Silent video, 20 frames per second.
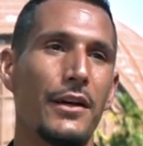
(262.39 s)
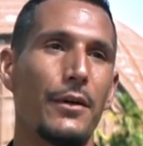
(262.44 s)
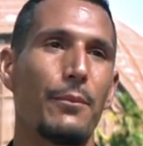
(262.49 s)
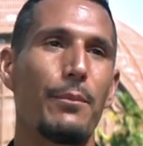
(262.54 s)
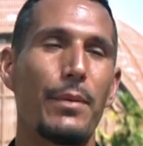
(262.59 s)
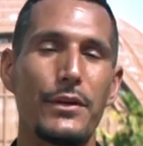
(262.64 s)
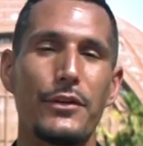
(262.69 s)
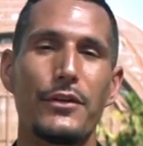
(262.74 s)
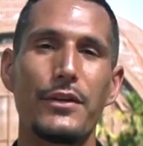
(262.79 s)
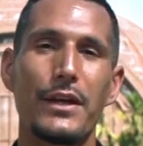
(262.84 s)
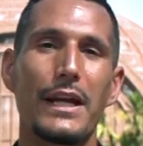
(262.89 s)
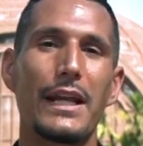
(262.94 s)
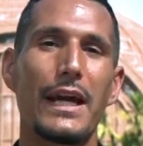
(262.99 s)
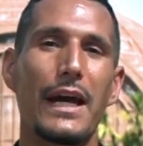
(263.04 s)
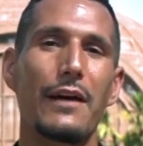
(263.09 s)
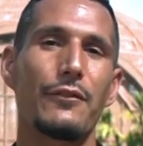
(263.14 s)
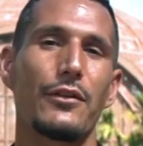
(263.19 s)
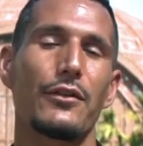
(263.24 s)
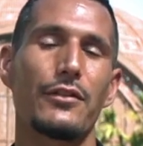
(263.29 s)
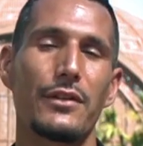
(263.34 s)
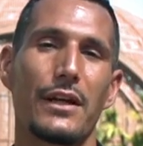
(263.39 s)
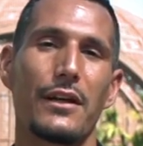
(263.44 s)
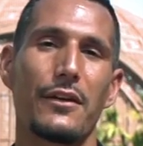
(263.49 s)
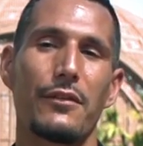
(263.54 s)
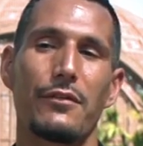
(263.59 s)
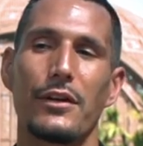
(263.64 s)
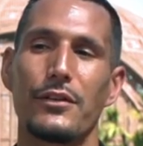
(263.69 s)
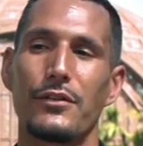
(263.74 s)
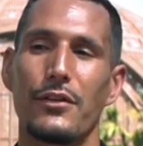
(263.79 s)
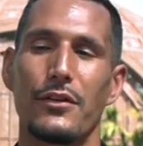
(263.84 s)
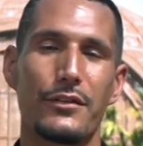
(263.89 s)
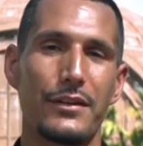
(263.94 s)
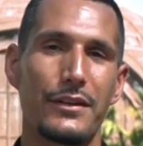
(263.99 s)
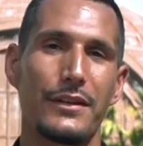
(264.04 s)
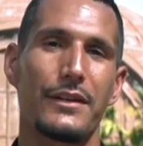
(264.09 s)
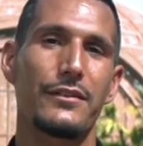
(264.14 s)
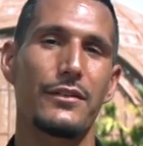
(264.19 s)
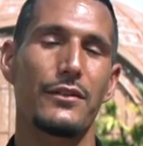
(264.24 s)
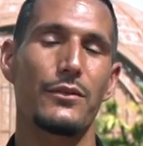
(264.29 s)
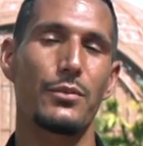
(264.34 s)
But you gotta have those kind of thresholds, and
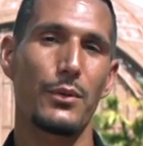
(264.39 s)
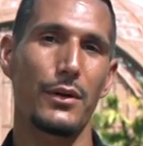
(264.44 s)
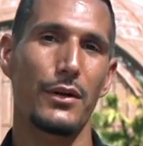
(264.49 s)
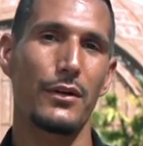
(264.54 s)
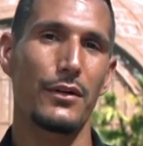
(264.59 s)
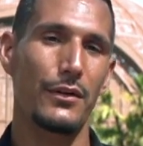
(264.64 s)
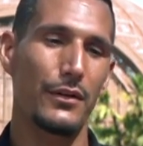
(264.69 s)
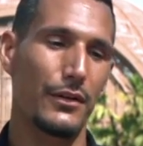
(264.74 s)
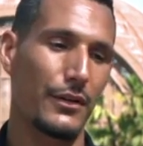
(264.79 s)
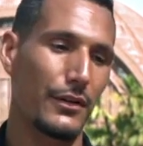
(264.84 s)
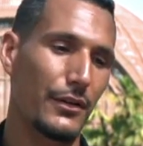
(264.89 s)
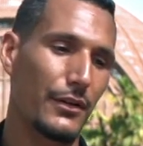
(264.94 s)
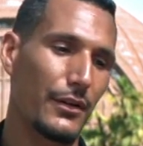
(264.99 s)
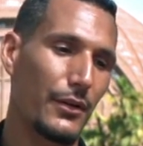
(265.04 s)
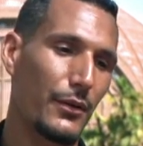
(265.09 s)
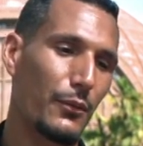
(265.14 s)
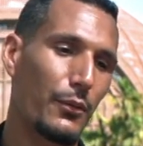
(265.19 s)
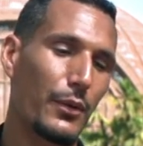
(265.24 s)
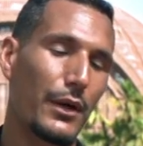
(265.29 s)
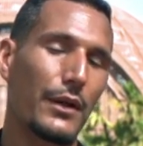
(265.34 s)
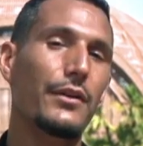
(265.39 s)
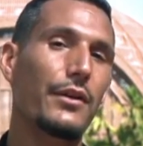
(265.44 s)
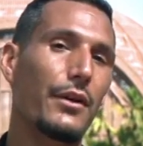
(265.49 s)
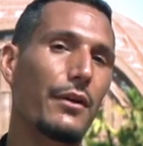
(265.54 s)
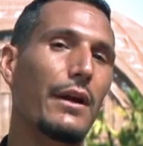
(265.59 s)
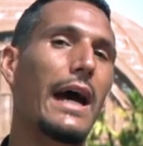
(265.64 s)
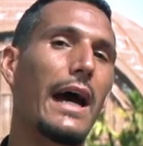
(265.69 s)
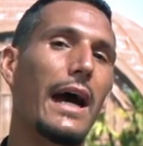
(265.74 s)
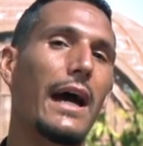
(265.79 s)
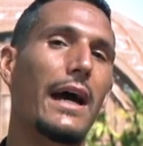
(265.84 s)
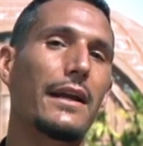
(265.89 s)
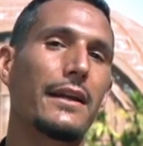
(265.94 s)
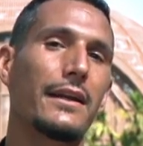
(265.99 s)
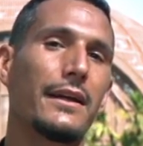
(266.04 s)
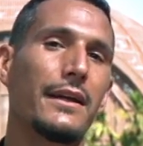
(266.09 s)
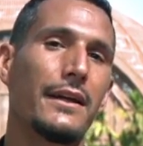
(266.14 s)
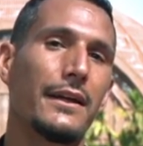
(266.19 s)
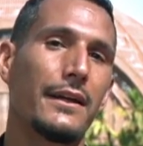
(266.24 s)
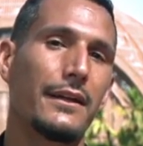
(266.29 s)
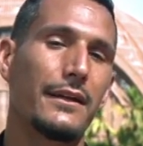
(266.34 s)
this is where, where you're at
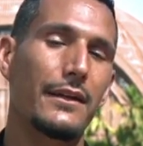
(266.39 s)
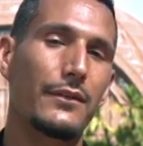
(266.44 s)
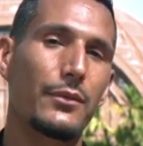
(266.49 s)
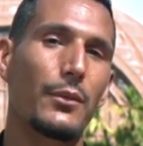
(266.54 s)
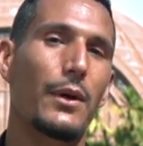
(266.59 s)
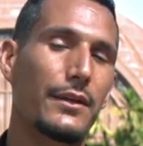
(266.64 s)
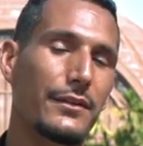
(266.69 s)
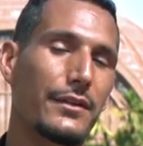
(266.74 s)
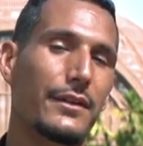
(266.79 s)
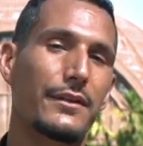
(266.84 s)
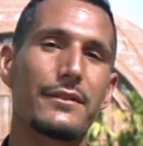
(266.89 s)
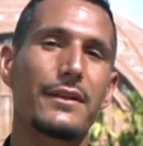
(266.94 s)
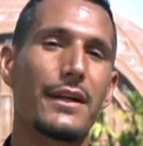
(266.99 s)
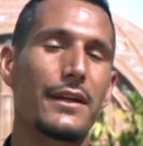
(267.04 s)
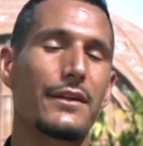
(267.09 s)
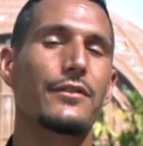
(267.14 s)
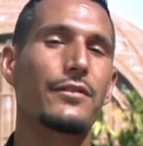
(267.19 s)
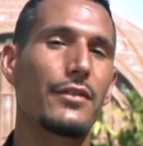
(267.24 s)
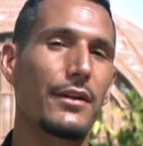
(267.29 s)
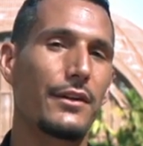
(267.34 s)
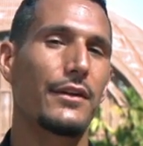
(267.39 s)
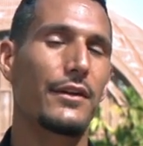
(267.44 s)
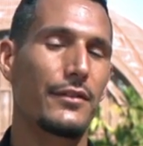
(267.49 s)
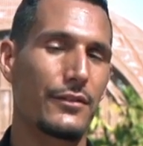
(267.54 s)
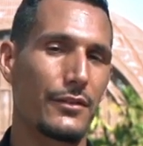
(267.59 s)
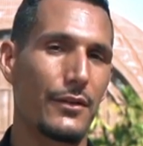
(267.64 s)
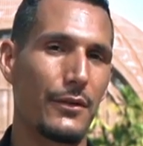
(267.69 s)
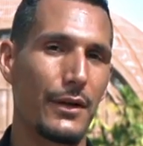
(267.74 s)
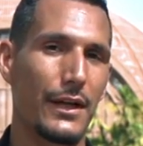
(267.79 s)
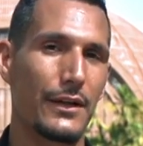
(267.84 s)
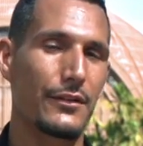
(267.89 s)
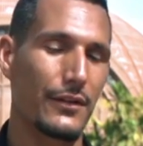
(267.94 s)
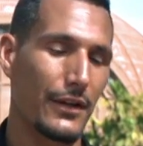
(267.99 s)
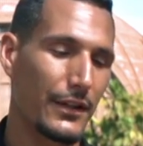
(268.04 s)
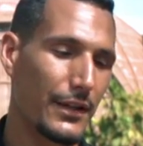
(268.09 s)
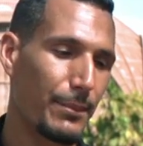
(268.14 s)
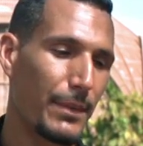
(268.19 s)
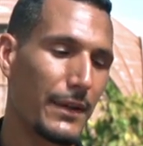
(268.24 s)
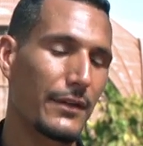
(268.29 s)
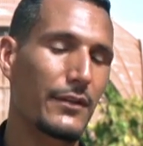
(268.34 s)
that's why I said it's not a straight yes or no answer. It
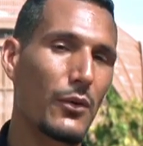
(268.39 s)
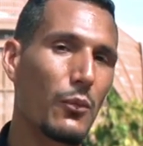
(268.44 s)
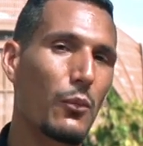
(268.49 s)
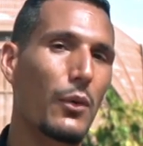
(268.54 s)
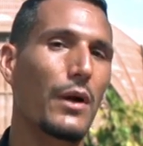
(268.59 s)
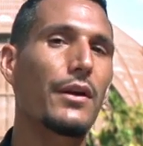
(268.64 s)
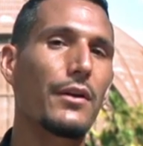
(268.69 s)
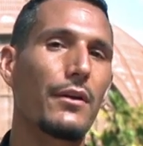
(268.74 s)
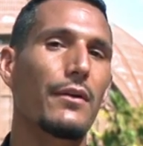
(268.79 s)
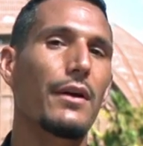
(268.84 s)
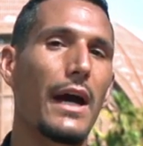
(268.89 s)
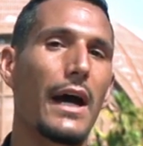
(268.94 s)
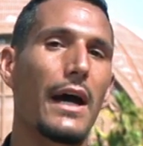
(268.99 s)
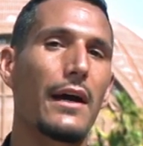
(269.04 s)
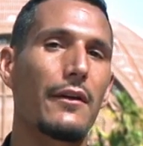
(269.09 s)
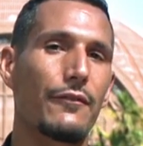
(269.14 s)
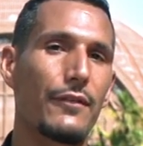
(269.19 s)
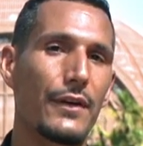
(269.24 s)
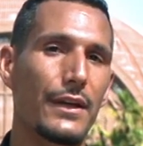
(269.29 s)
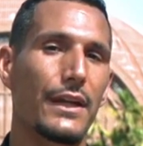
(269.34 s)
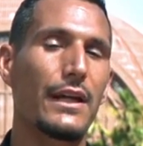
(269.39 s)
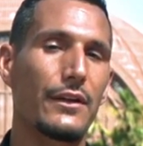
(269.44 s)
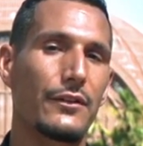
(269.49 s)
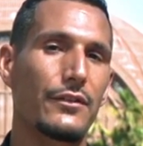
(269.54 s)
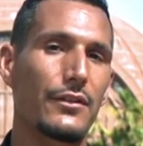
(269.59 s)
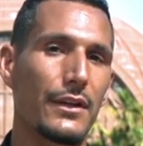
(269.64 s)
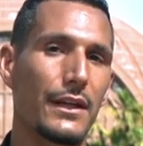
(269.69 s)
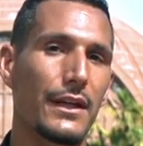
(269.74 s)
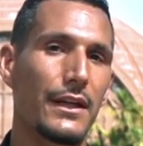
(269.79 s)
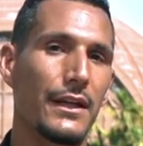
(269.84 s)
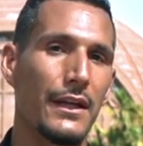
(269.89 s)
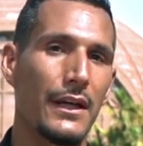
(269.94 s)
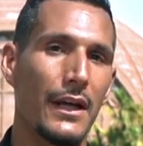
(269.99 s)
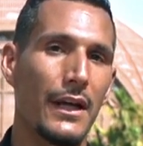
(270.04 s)
depends on where you're at financially,